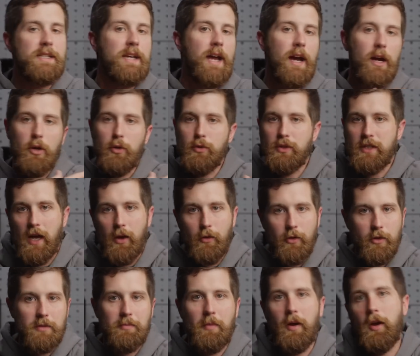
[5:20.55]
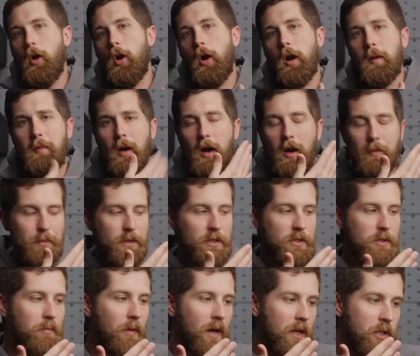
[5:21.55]
Yeah, it goes down into my arm, up
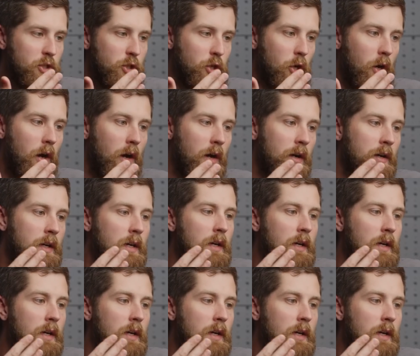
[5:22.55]
into my jaw.